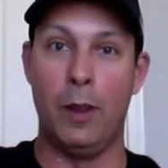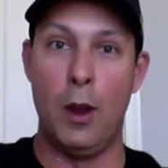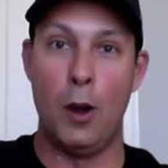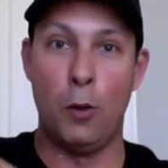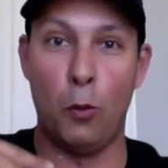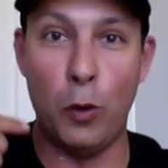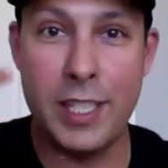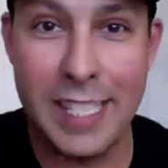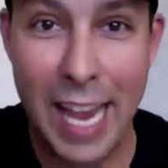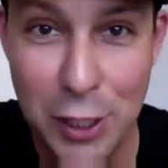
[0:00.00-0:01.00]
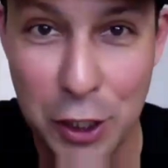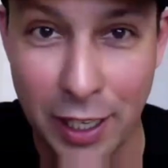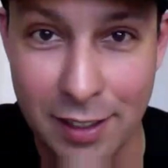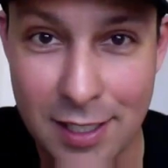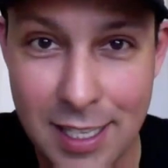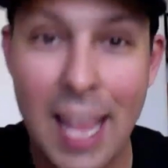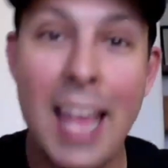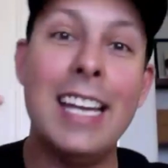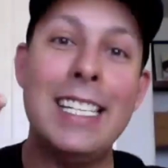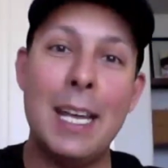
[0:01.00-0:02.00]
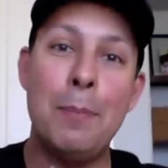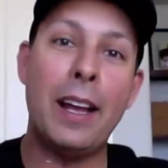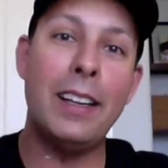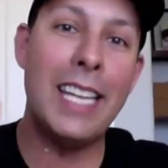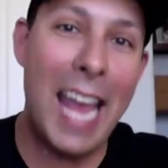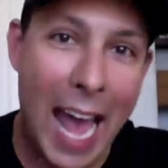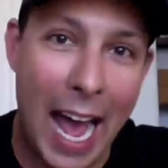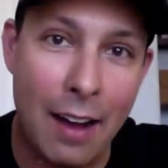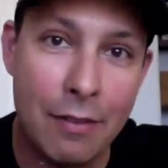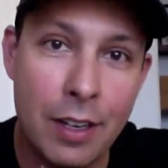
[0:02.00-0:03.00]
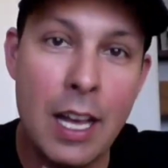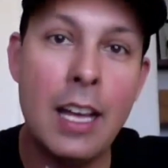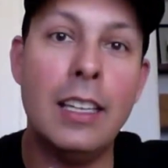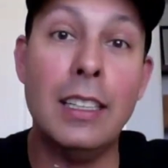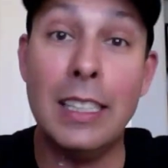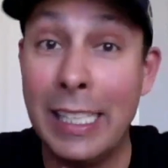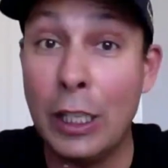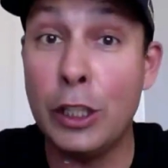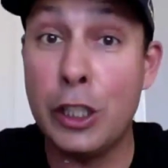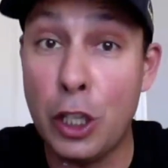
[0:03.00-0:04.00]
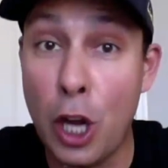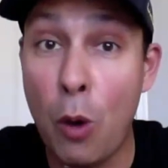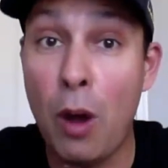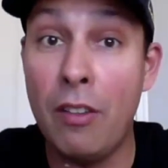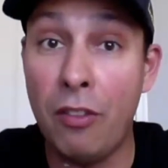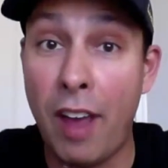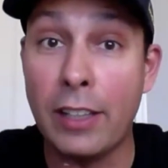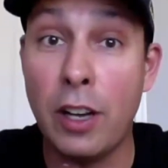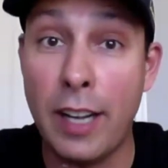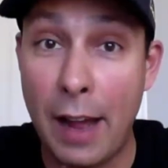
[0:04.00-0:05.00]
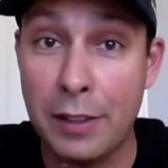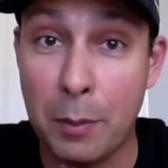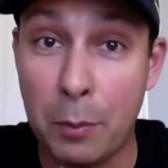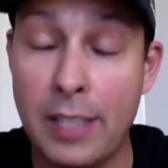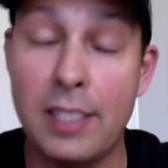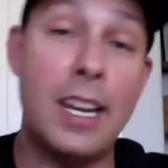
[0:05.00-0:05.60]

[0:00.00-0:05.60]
Recessions typically have little to no effect on housing prices.